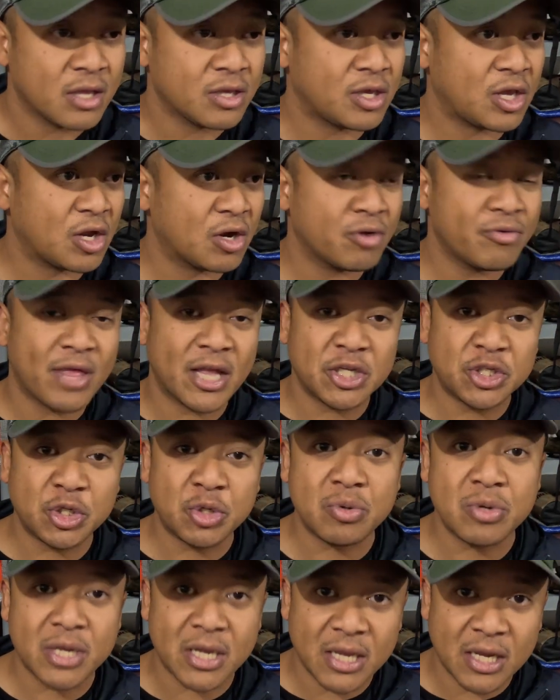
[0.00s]
gear that
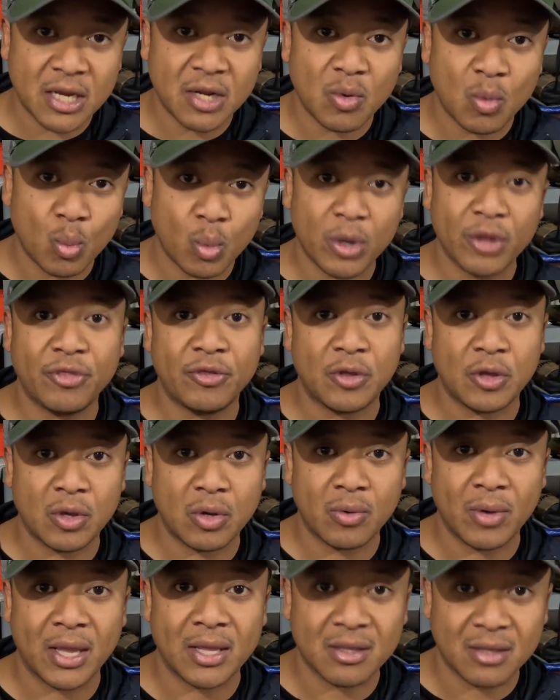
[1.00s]
you need with
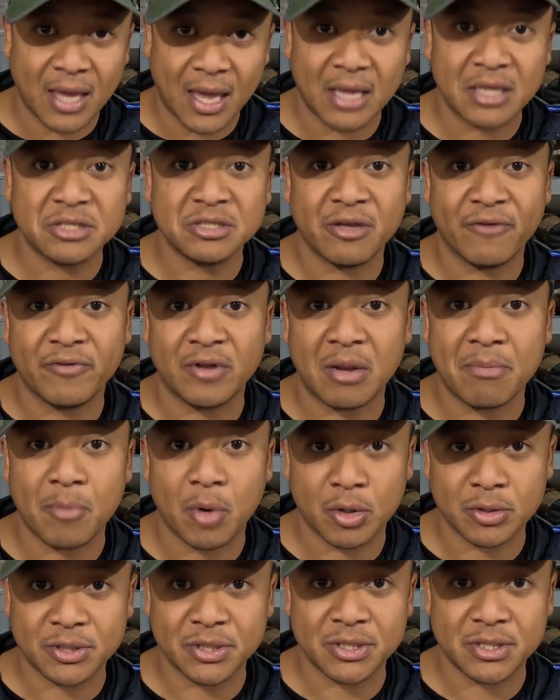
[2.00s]
you in case of an
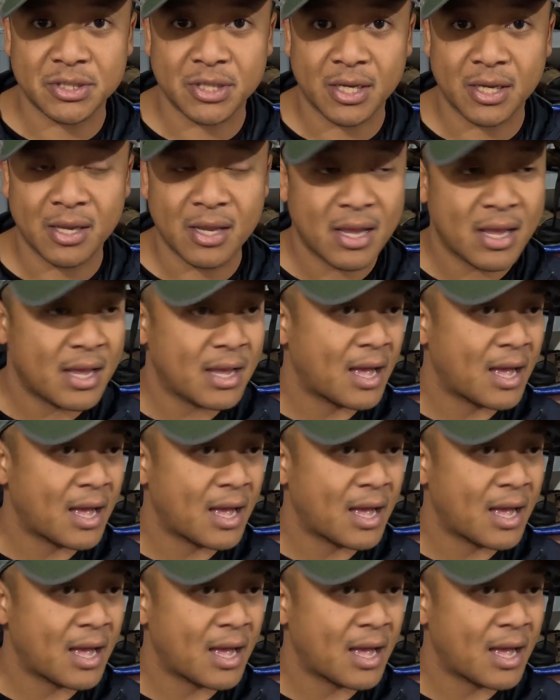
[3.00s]
emergency.